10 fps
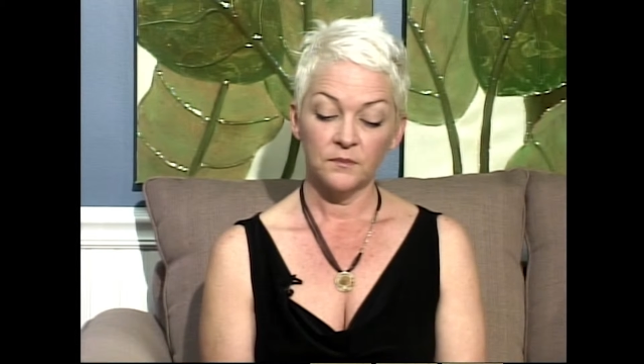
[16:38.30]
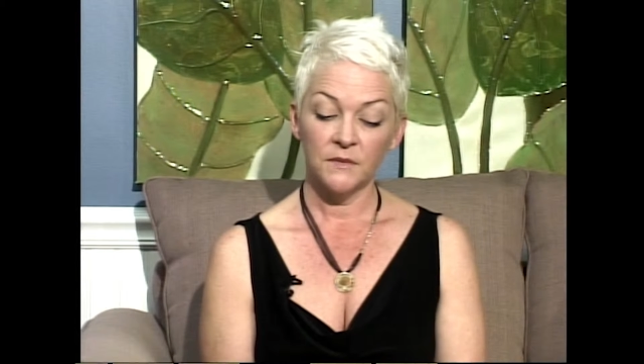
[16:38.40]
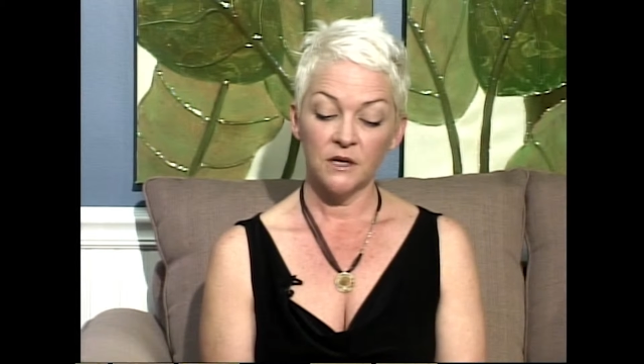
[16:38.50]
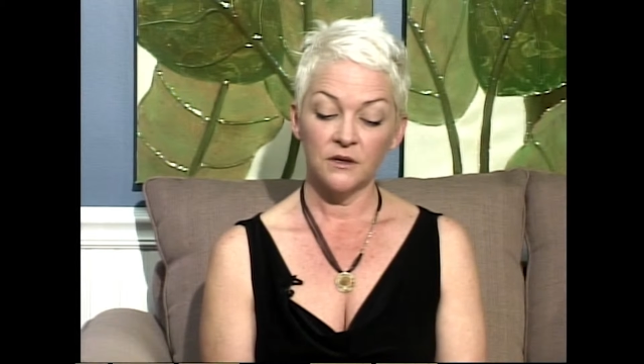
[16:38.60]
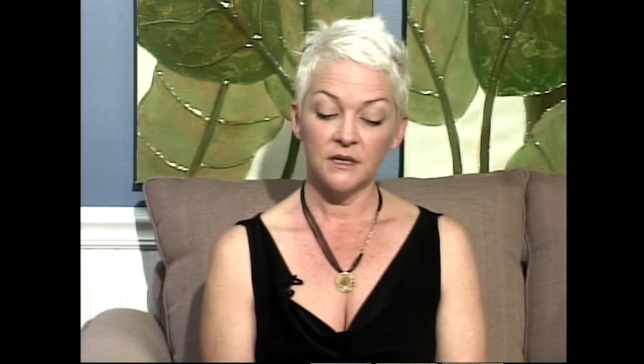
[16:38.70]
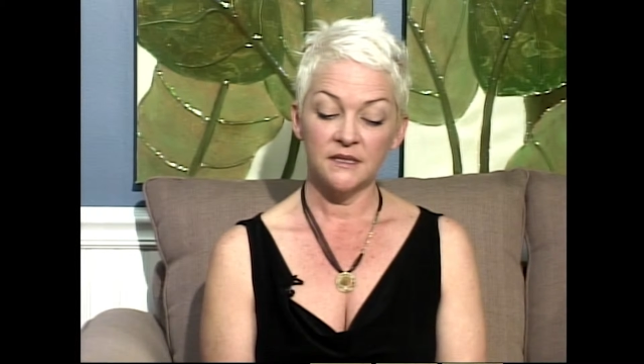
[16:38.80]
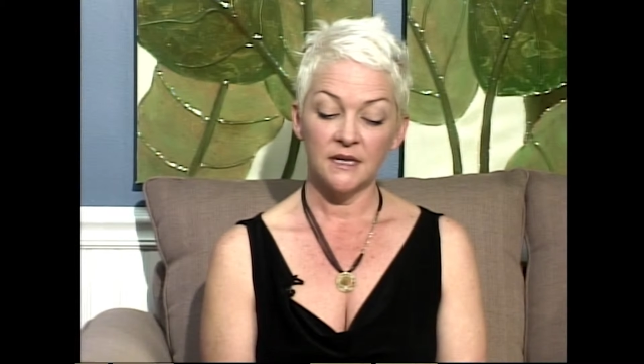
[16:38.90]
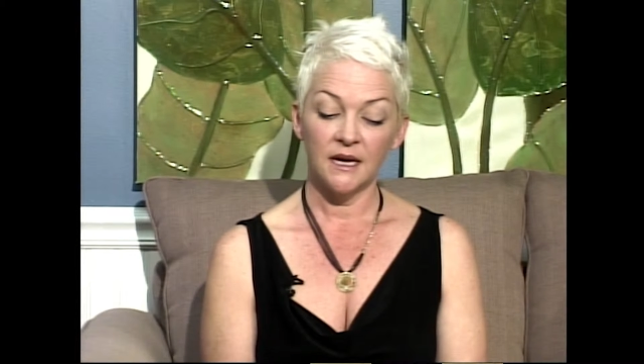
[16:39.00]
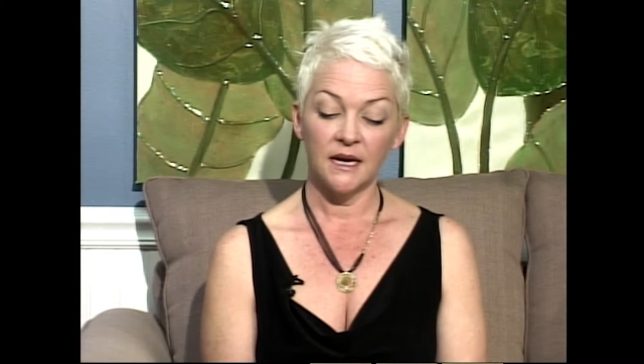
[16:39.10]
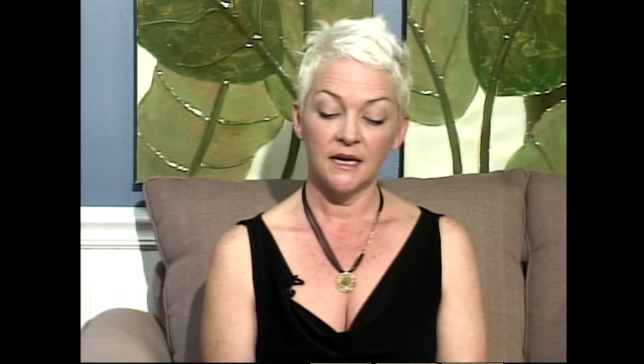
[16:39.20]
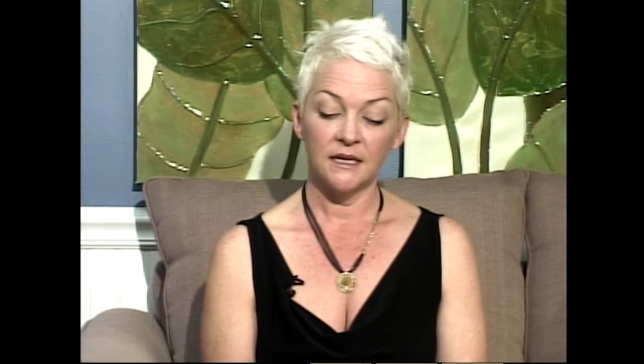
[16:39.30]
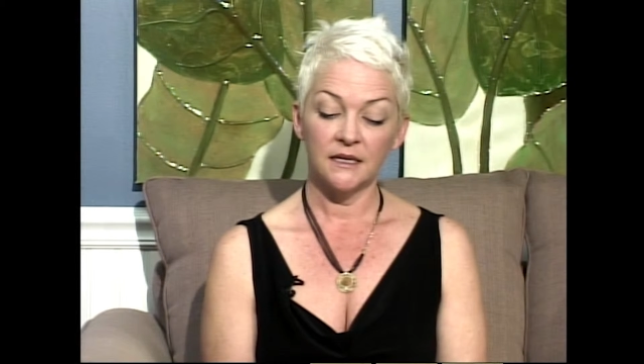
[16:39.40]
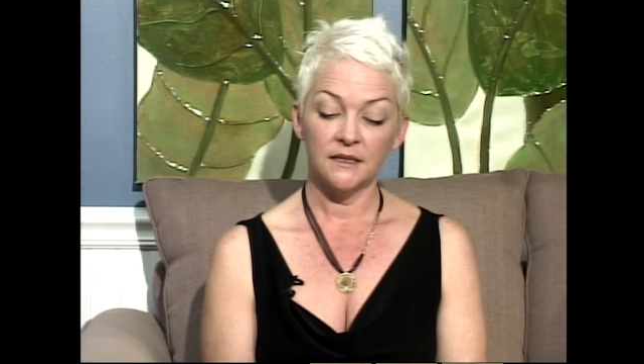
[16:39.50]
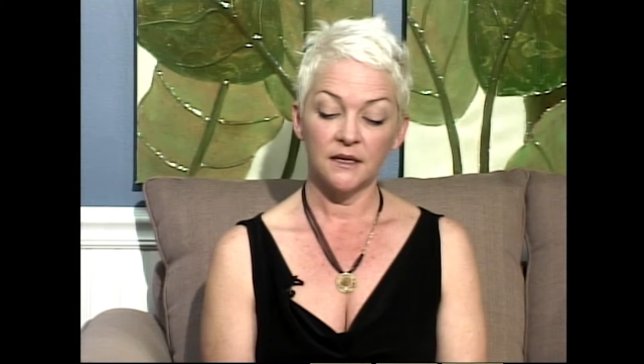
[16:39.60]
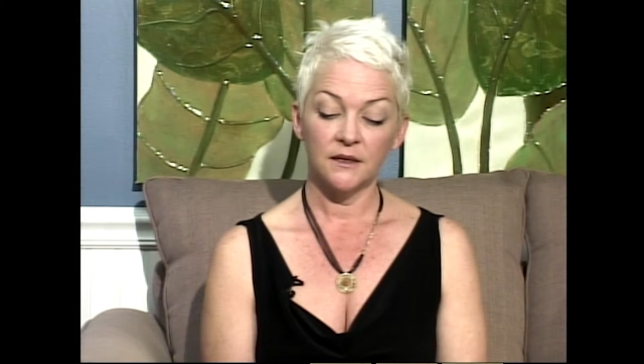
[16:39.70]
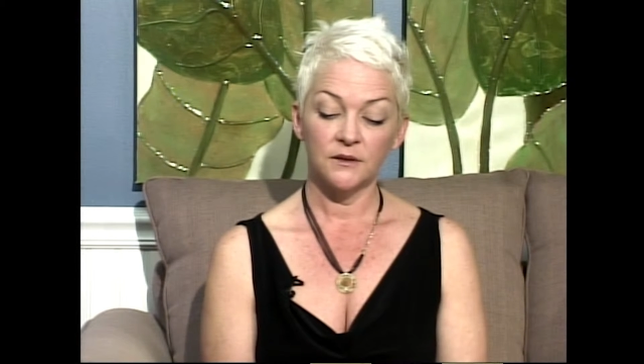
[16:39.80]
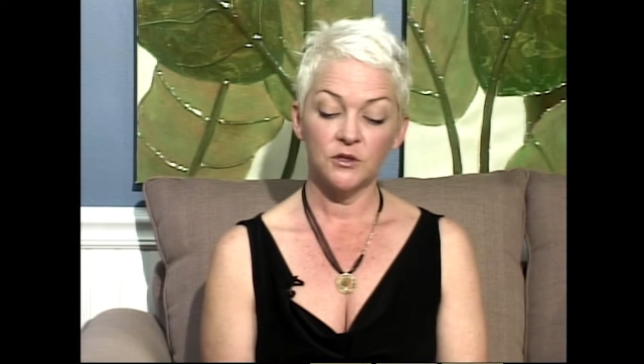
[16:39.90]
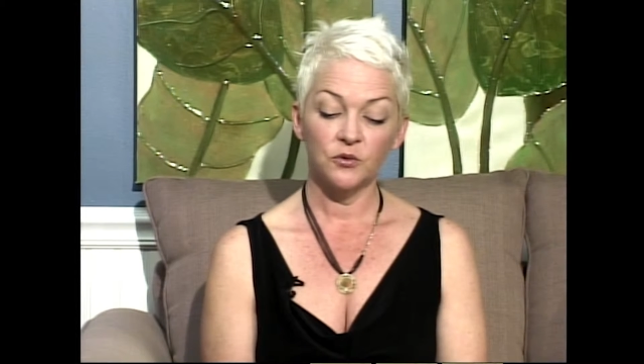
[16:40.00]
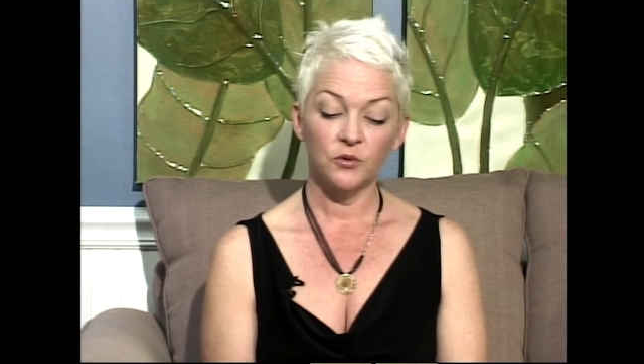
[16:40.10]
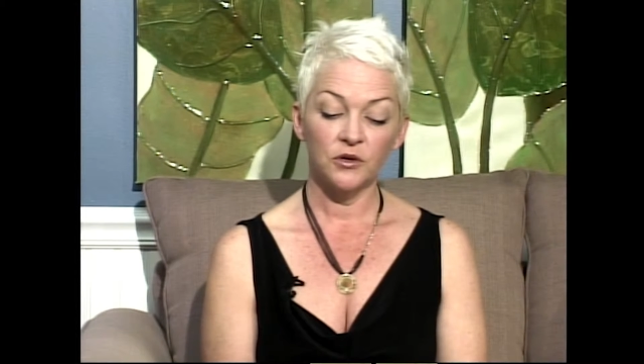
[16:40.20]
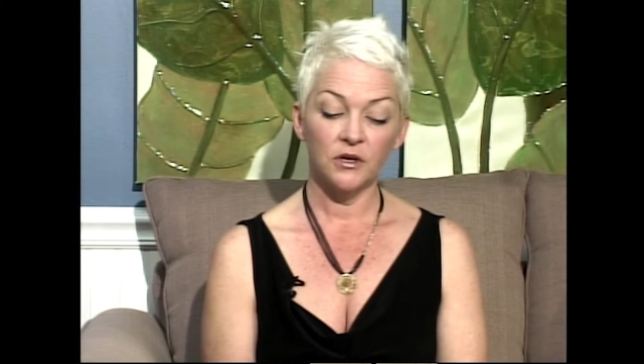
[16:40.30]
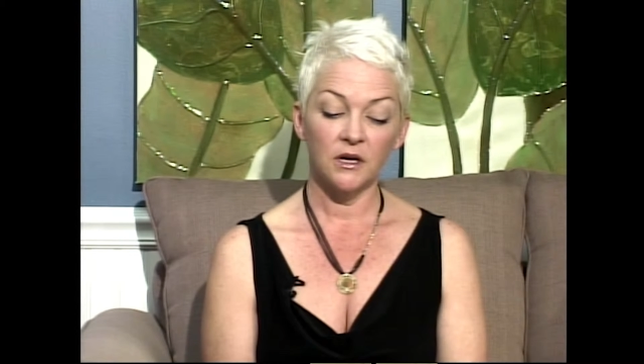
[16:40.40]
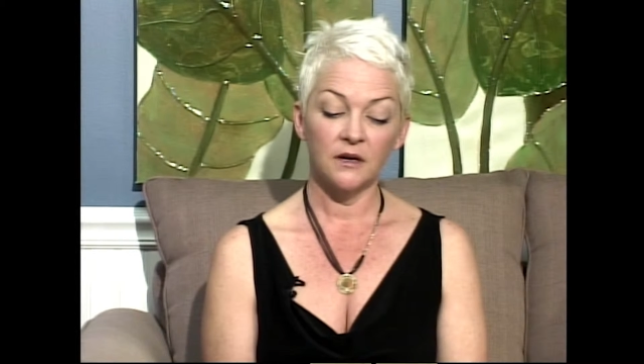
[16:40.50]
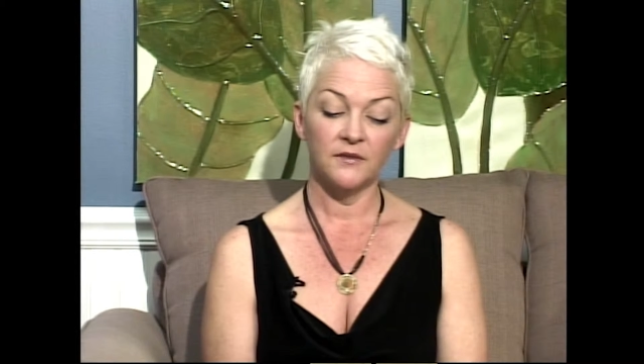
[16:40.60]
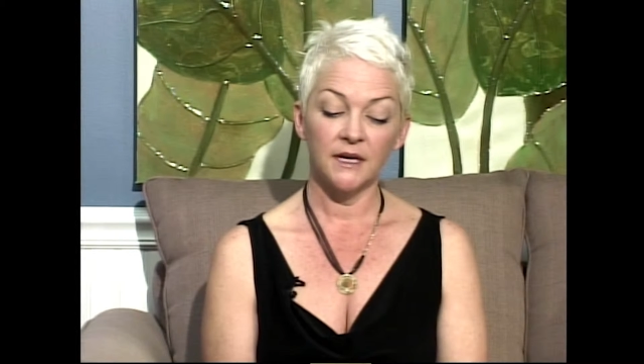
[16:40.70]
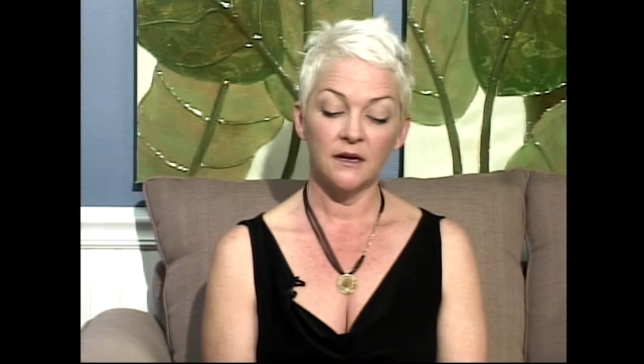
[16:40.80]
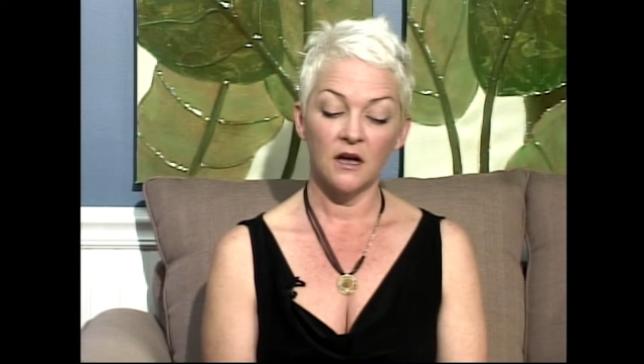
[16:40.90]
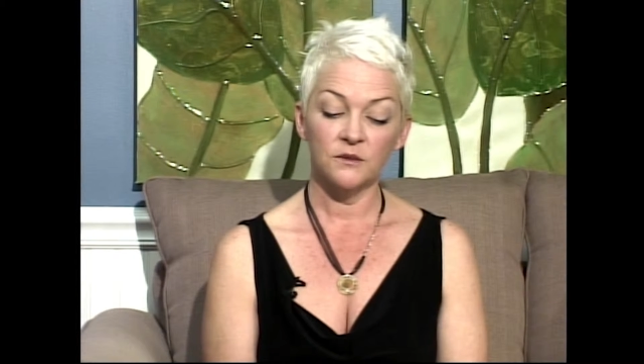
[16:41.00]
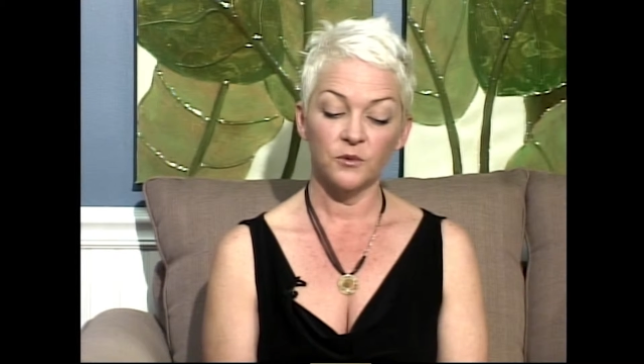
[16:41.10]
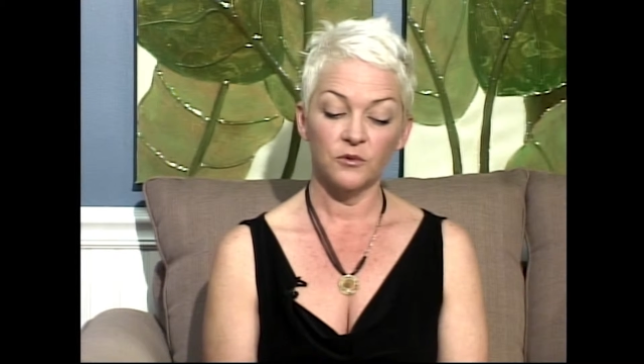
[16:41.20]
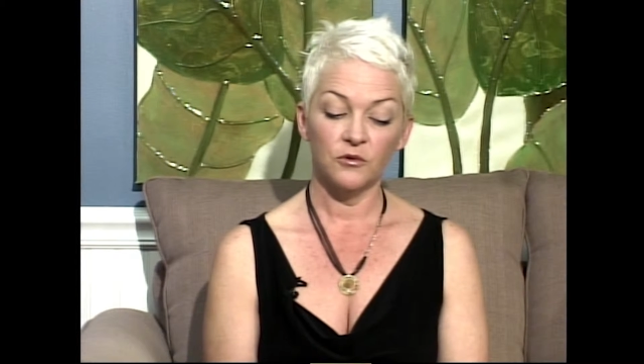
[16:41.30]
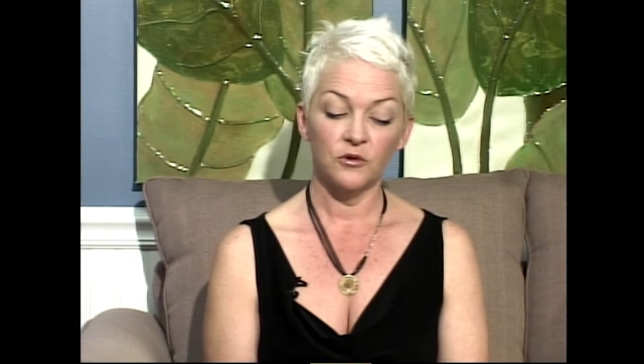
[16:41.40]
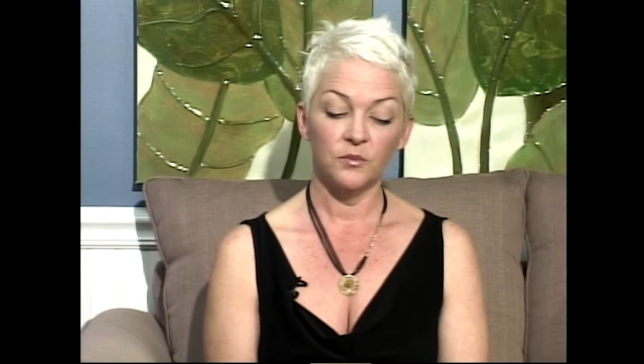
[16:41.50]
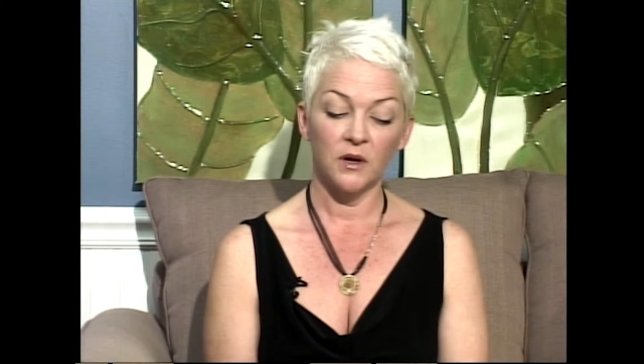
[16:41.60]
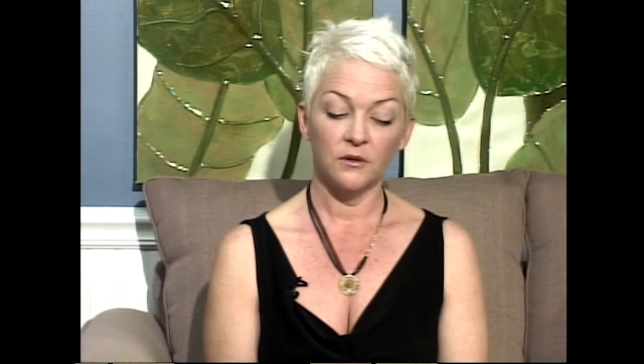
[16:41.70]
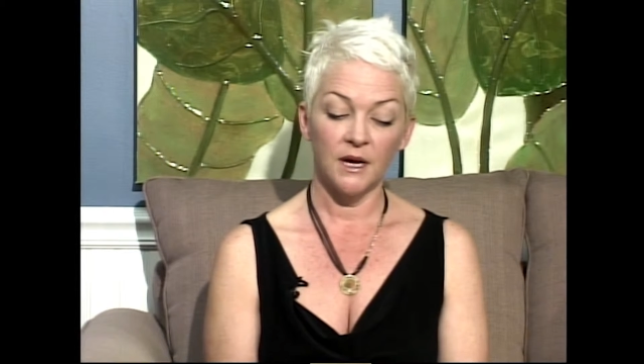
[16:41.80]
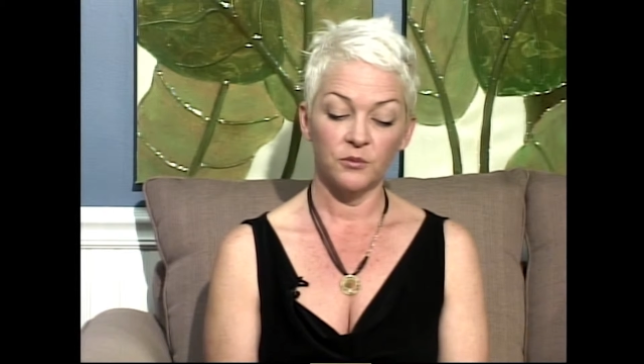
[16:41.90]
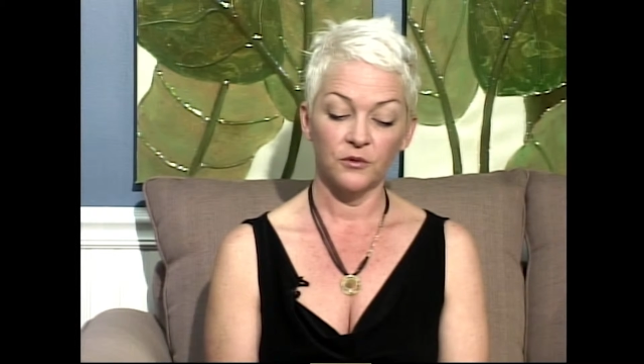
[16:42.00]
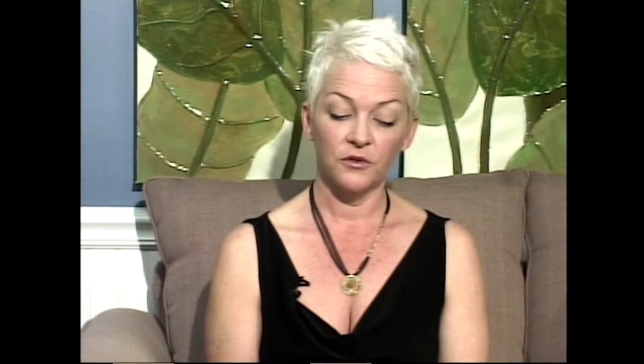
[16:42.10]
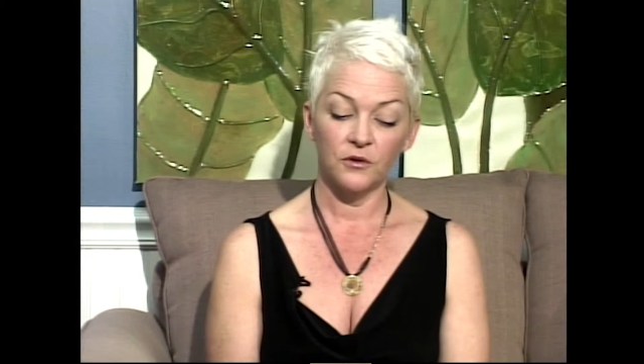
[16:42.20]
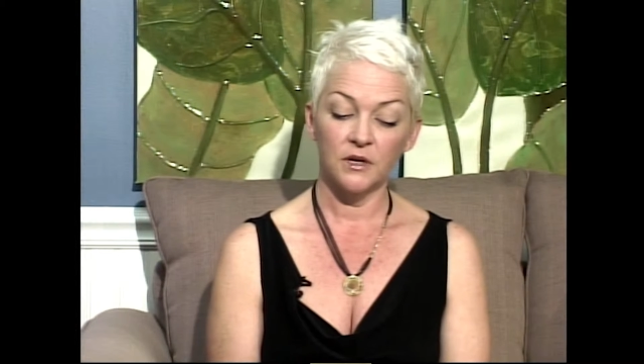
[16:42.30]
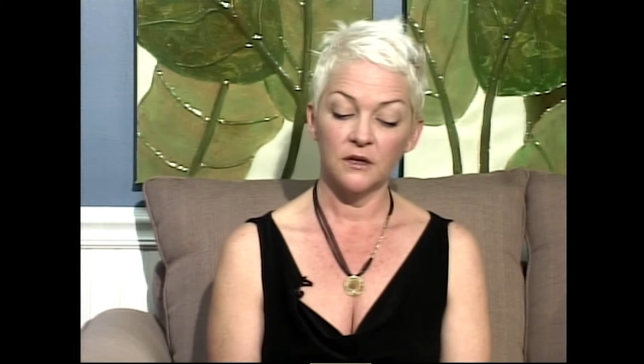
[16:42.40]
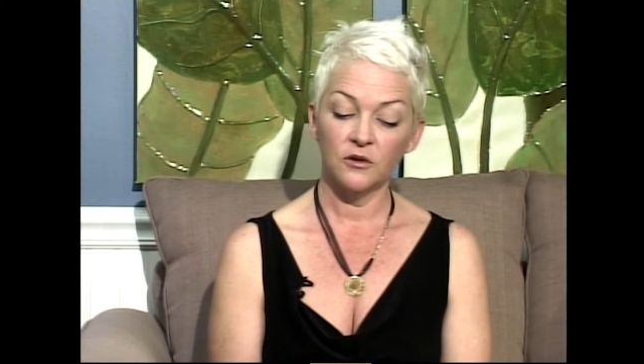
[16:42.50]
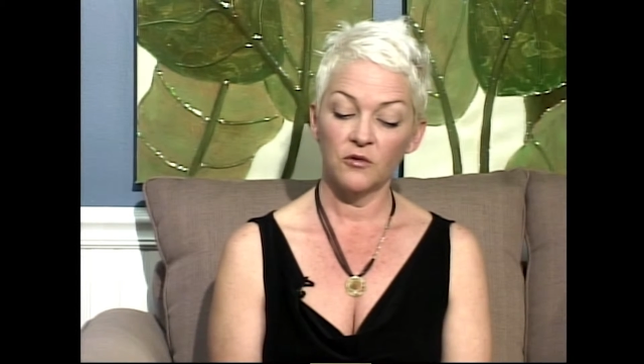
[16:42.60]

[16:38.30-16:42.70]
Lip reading: there is a tour of a gospel group on April 30th,